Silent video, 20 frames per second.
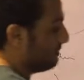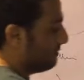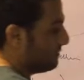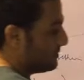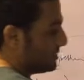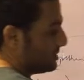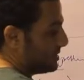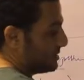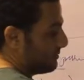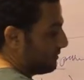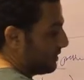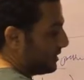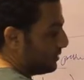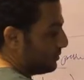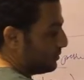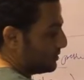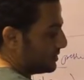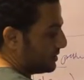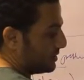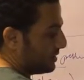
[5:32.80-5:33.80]
if this
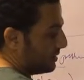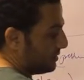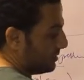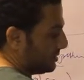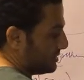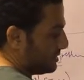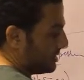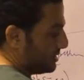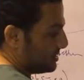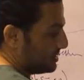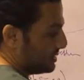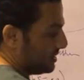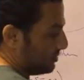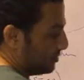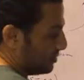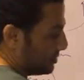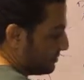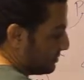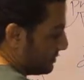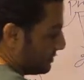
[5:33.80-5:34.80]
value is greater than the
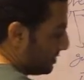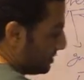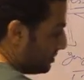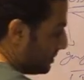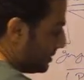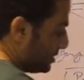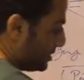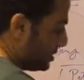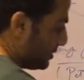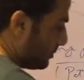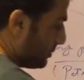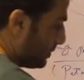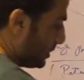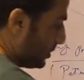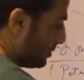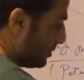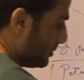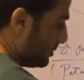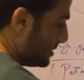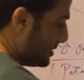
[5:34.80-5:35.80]
atmospheric pressure, we
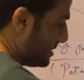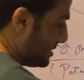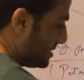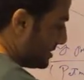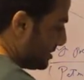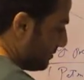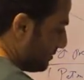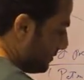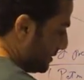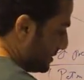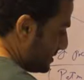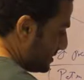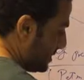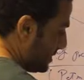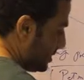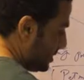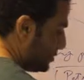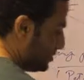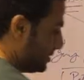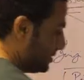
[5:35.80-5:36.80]
call this difference
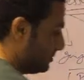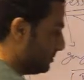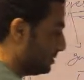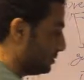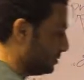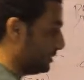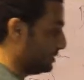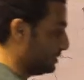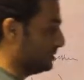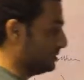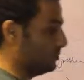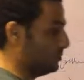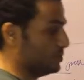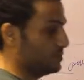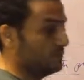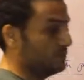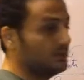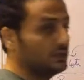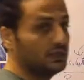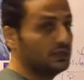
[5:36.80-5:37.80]
actually between
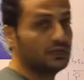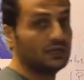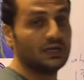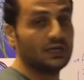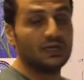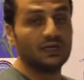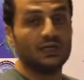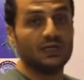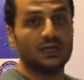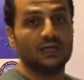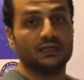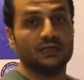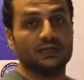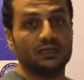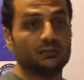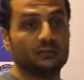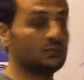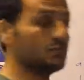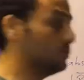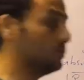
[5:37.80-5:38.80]
atmospheric and
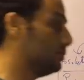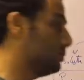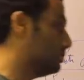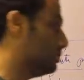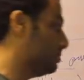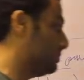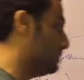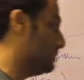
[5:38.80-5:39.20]
absolute